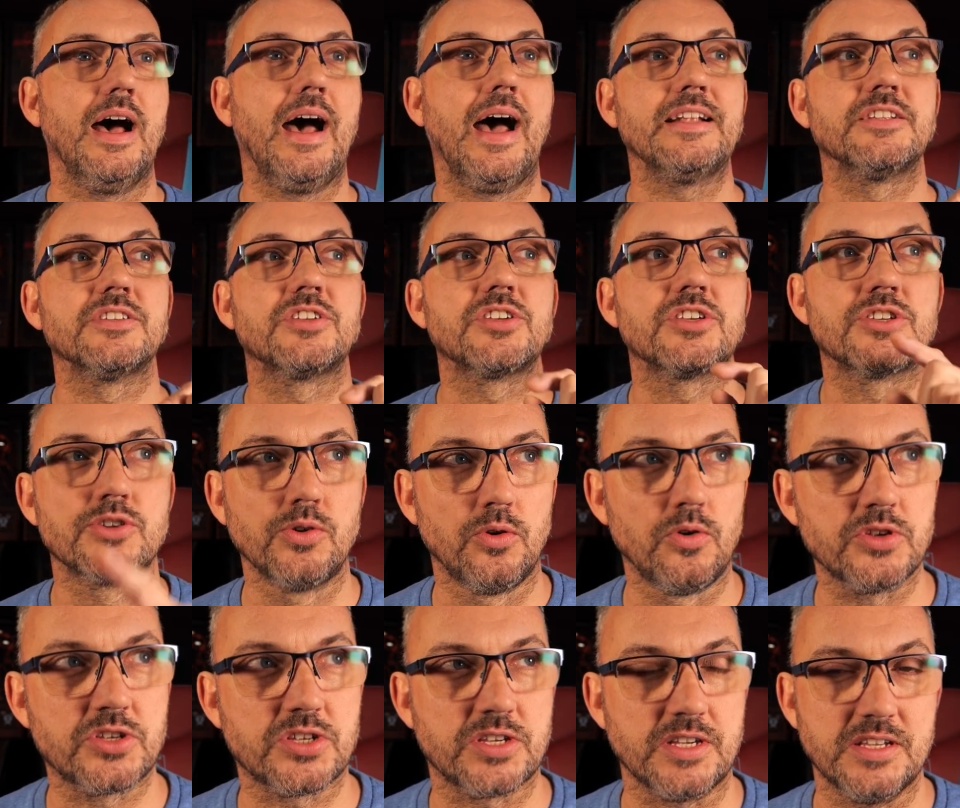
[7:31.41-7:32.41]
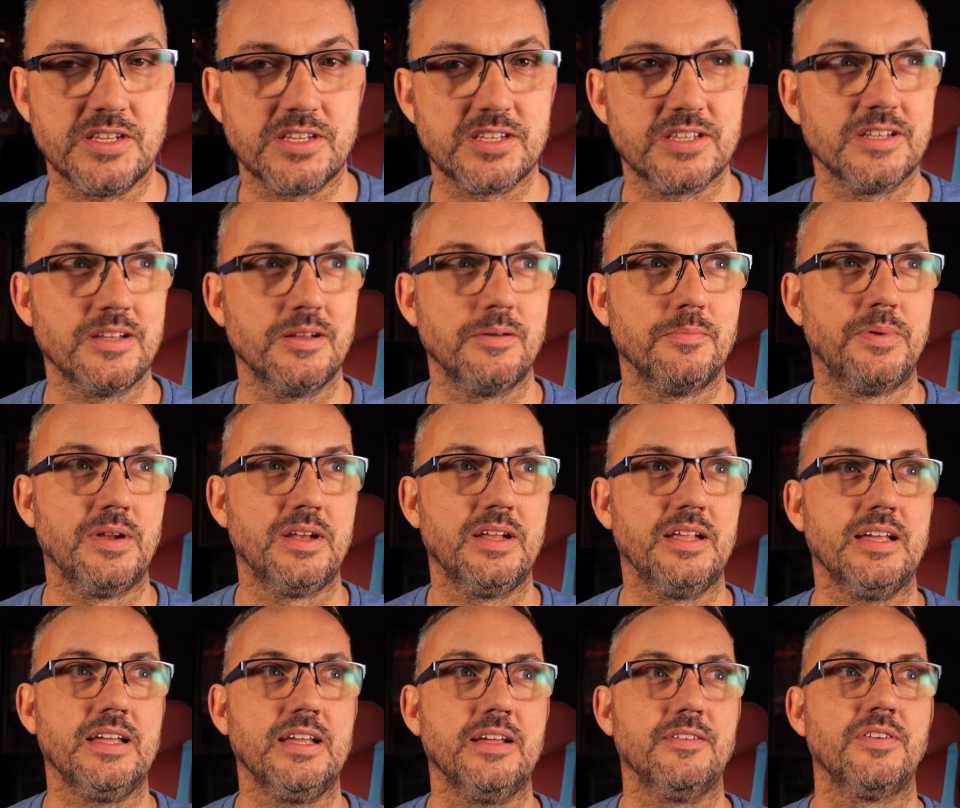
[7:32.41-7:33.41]
And sources
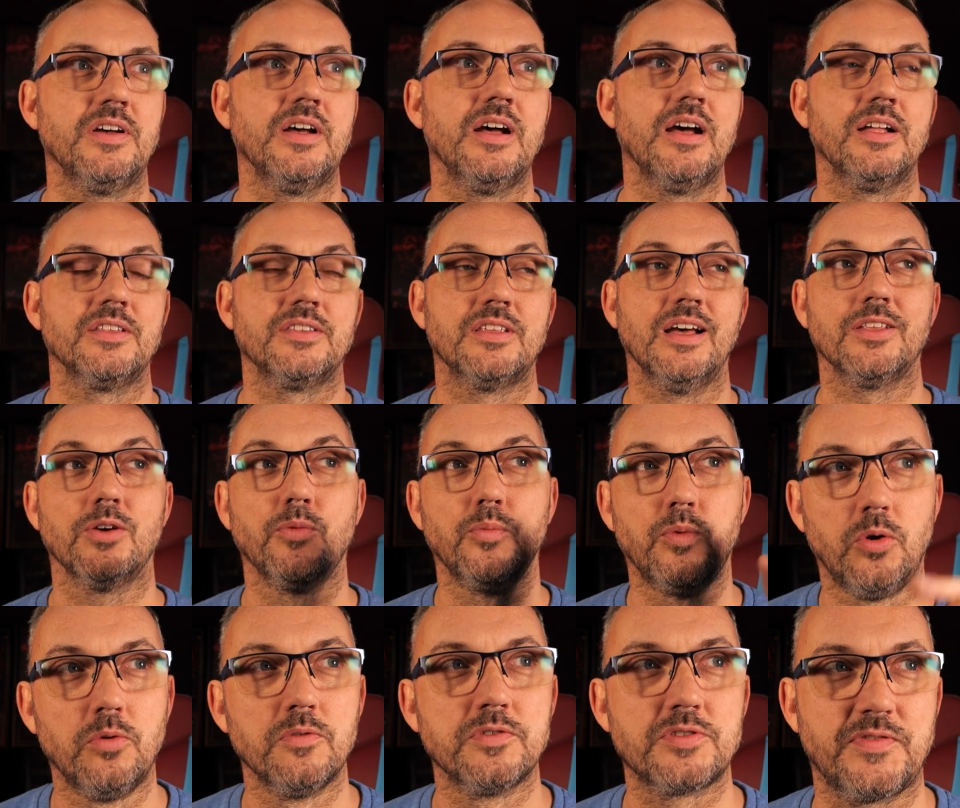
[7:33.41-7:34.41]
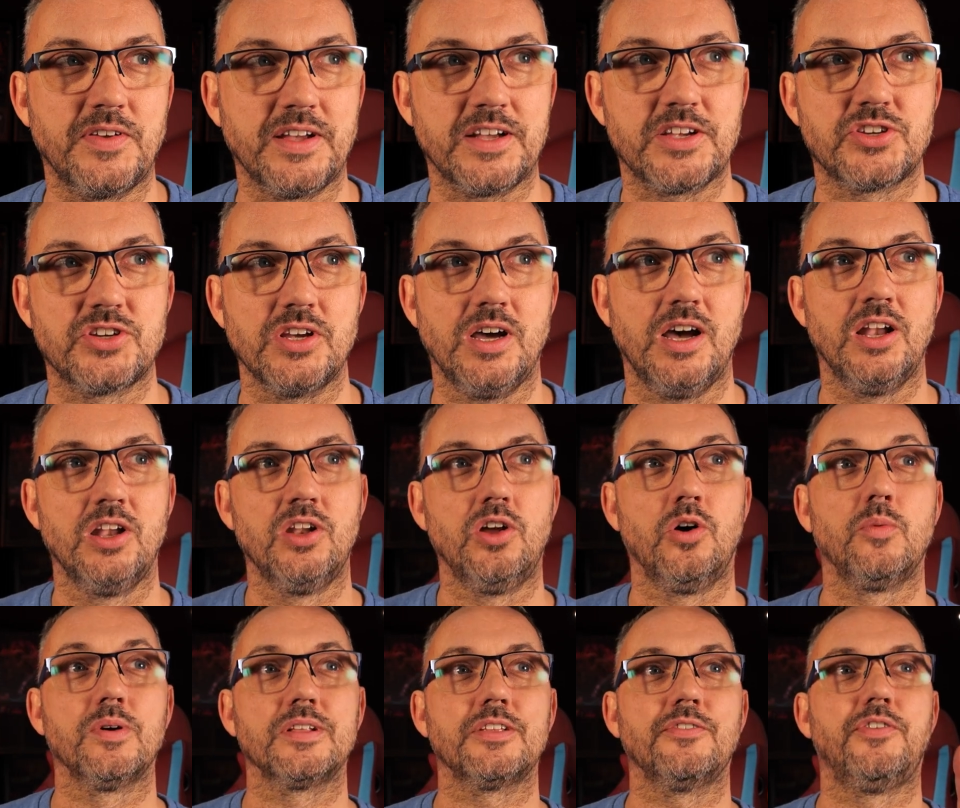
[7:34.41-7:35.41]
believe that the Wolves fixture,
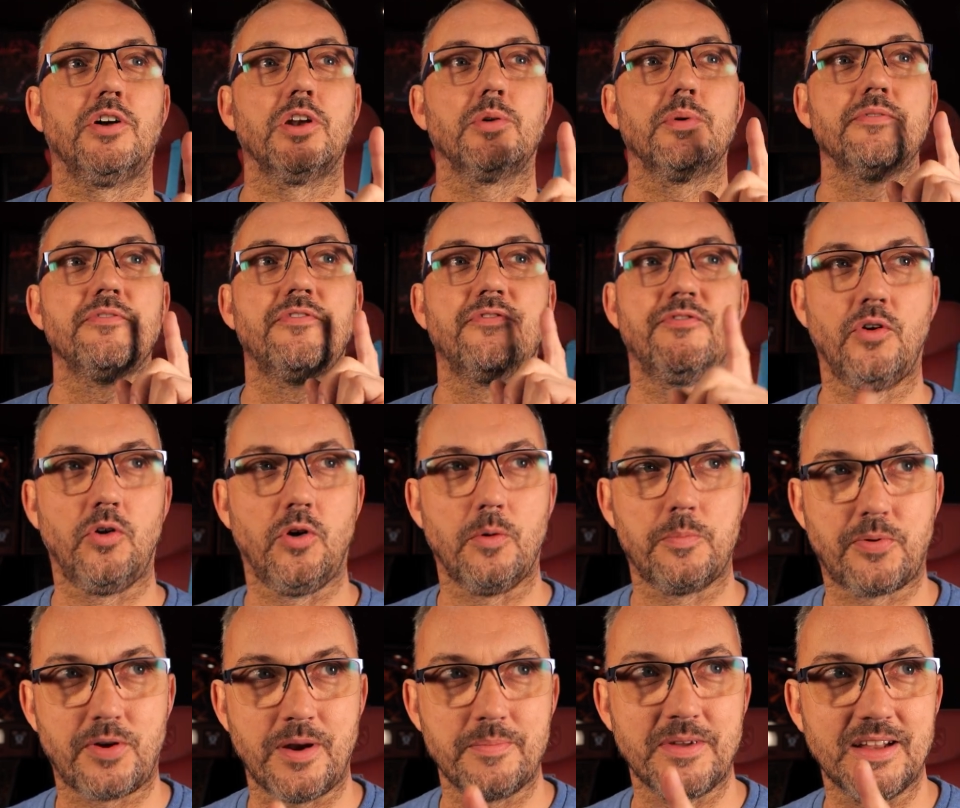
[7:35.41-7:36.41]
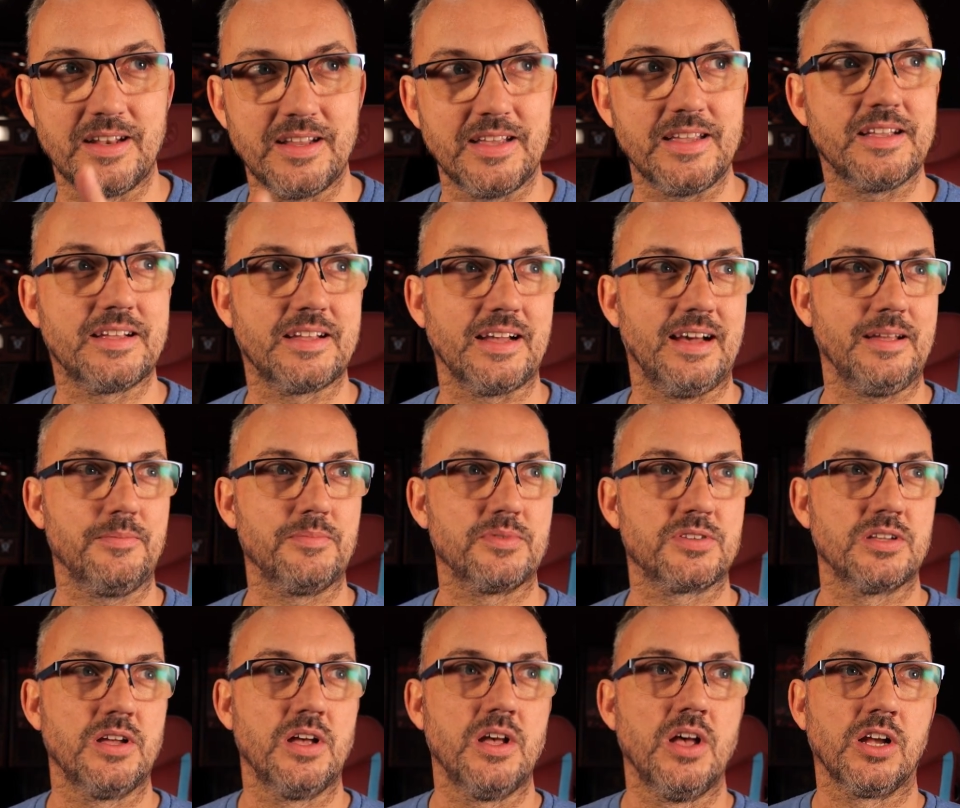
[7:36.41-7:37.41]
along with the following 4 Premier League
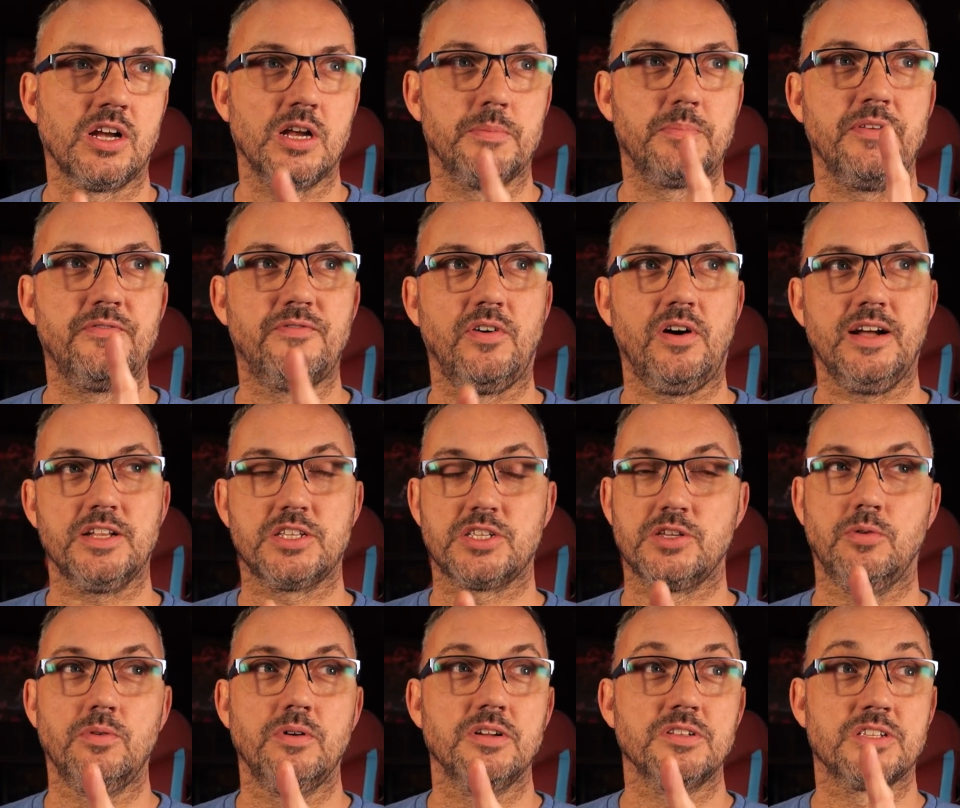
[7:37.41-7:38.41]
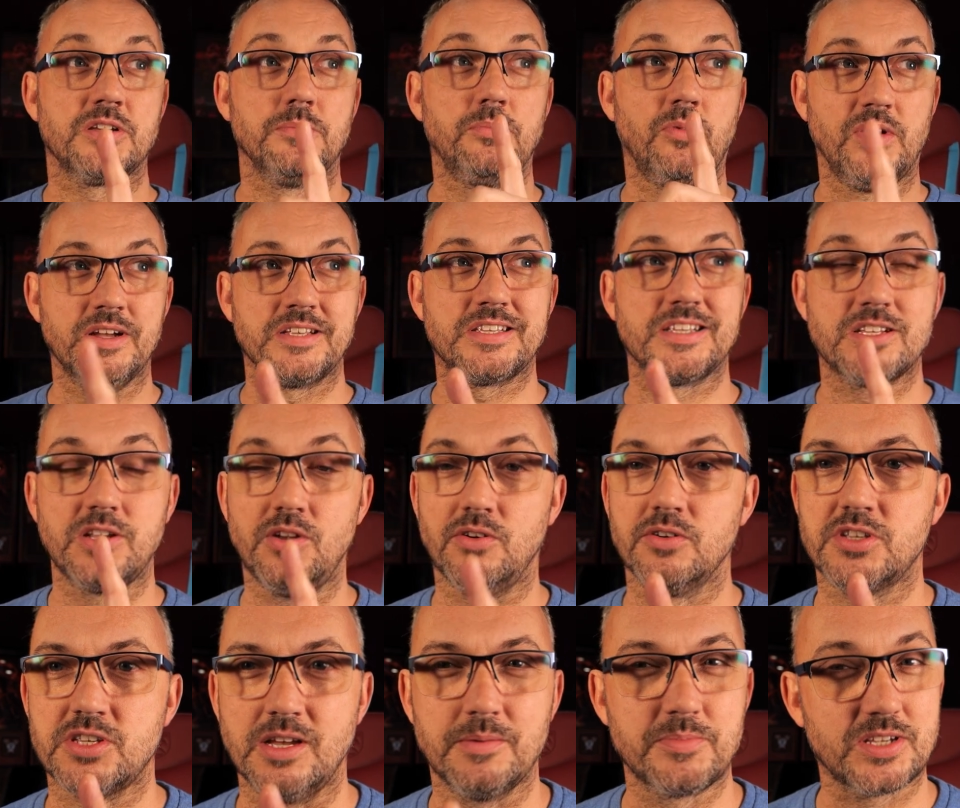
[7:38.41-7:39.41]
games, could be vital to Moyes'
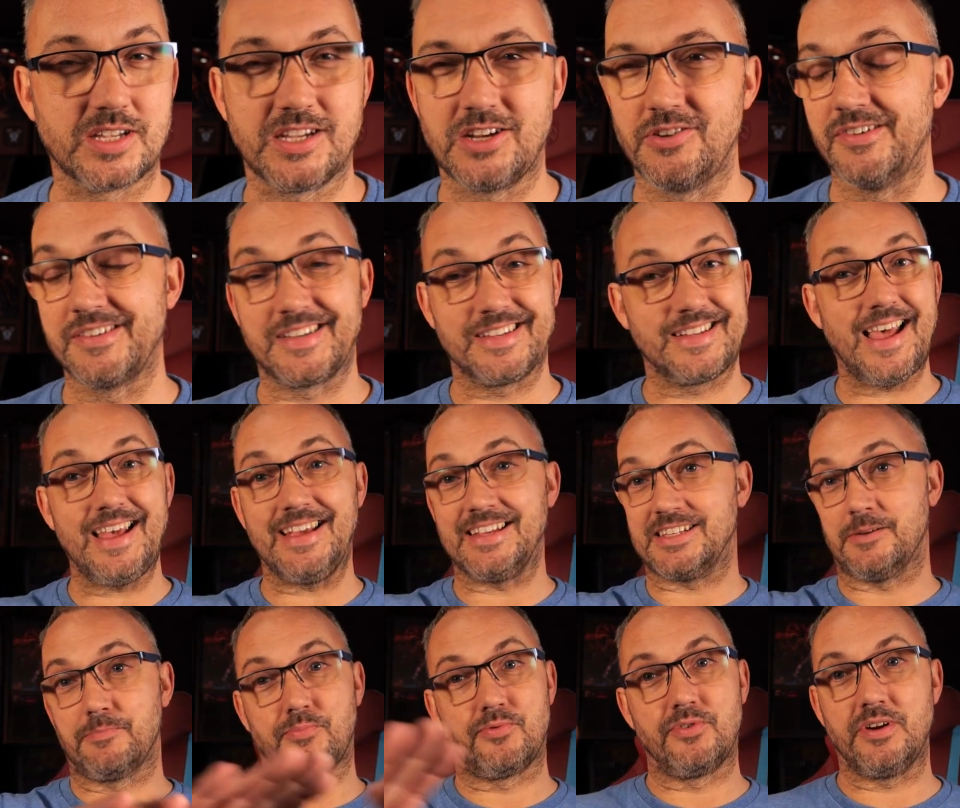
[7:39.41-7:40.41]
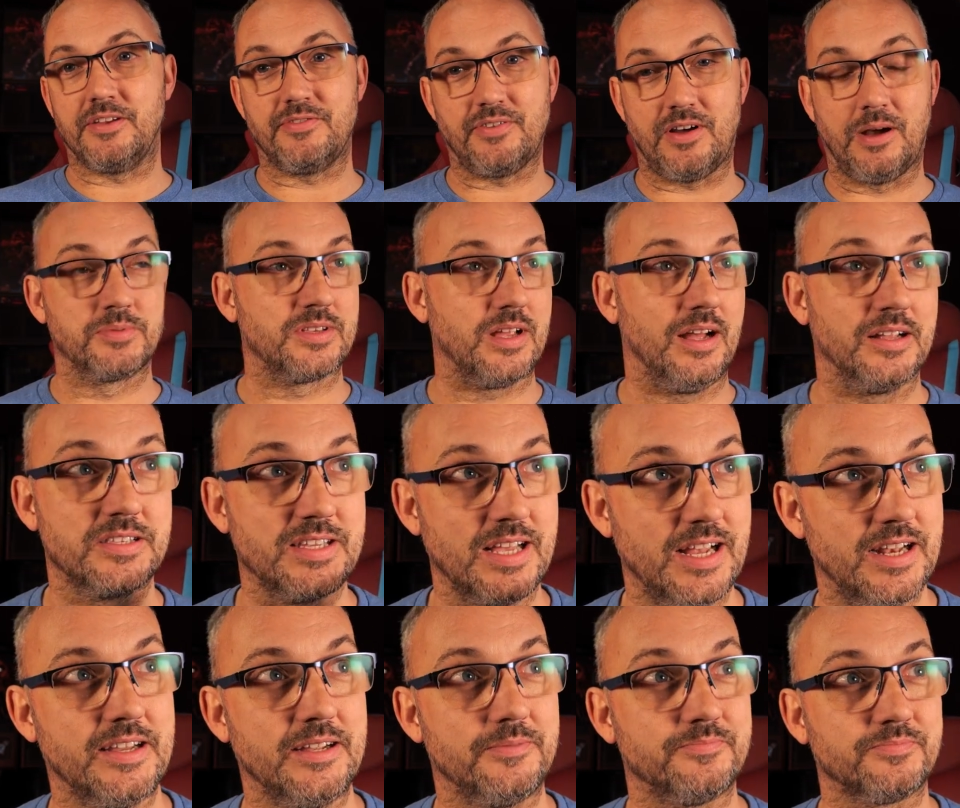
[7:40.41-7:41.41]
long-term security. That is a brief, I'm
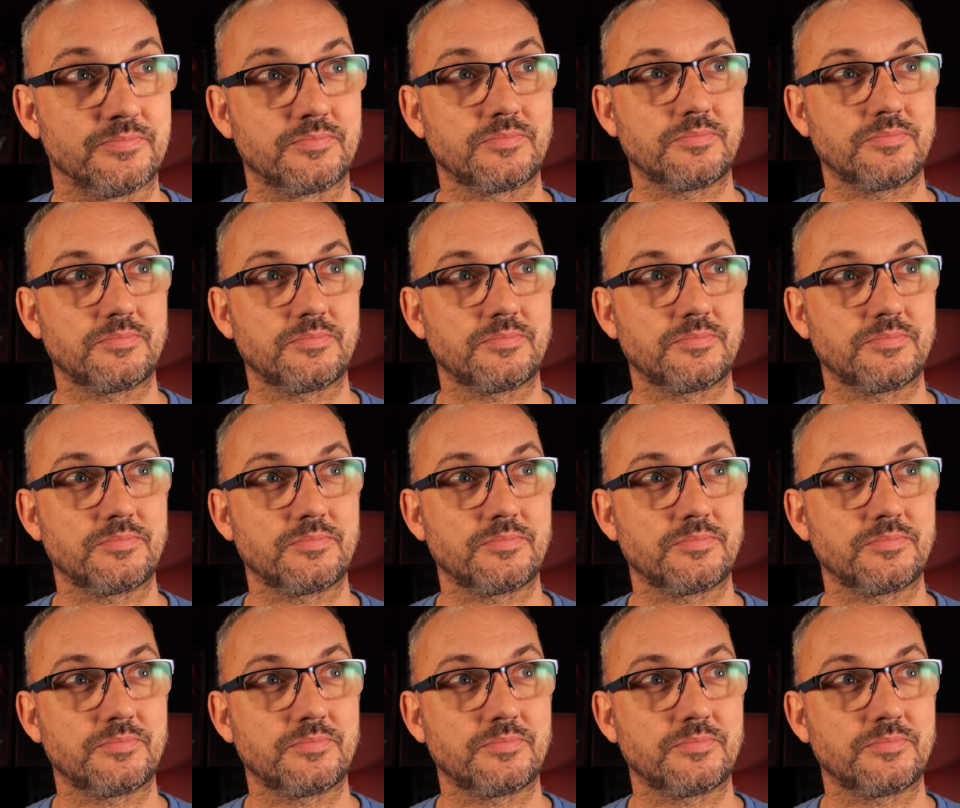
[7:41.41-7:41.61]
telling you.